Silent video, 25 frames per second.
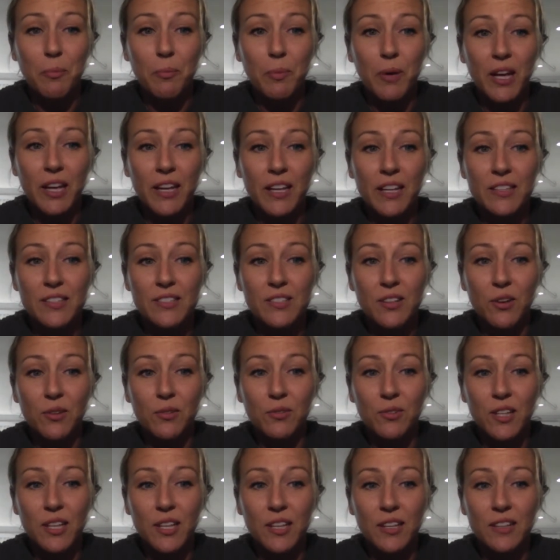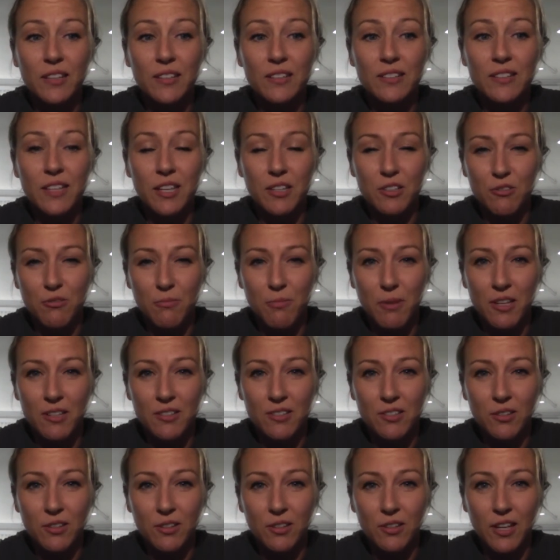but it's only
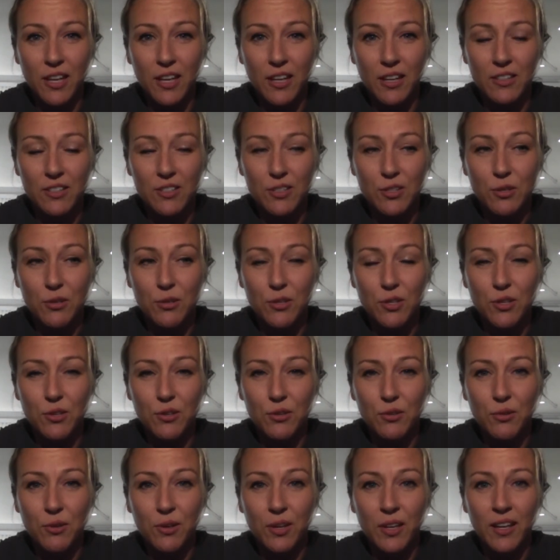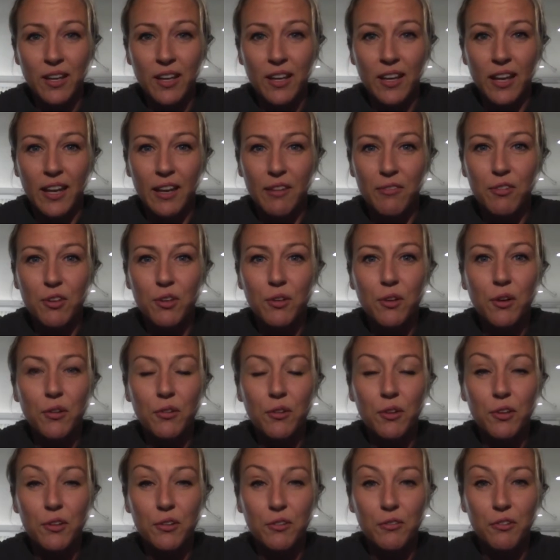detrimental to you if you
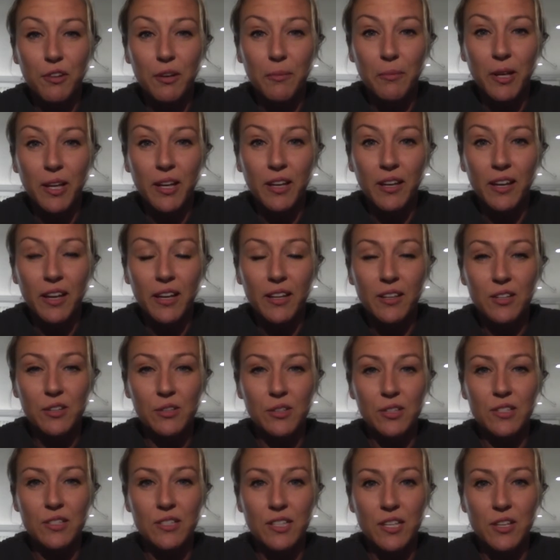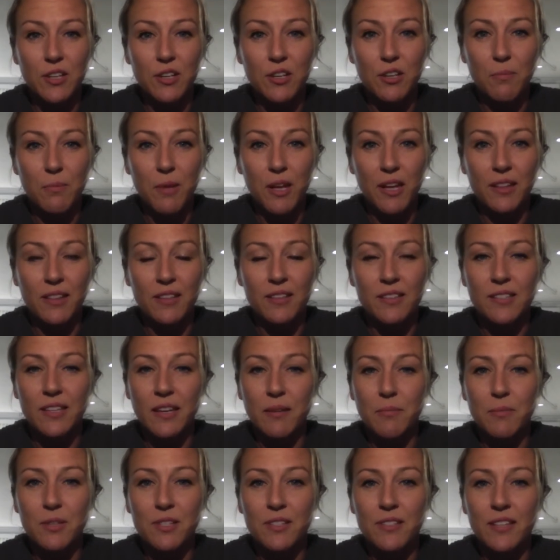don't learn from it and you continue to make the
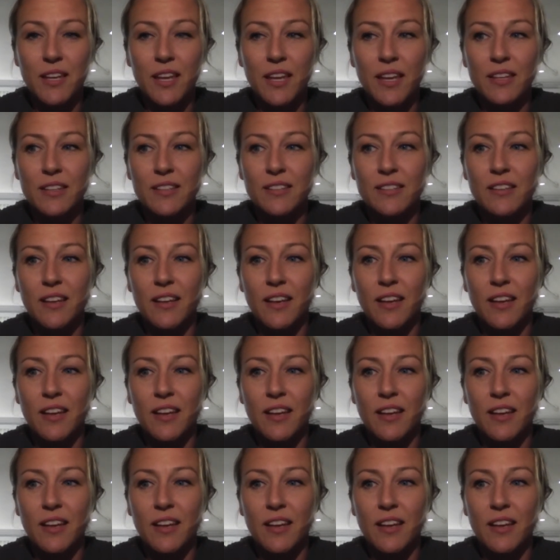same mistakes.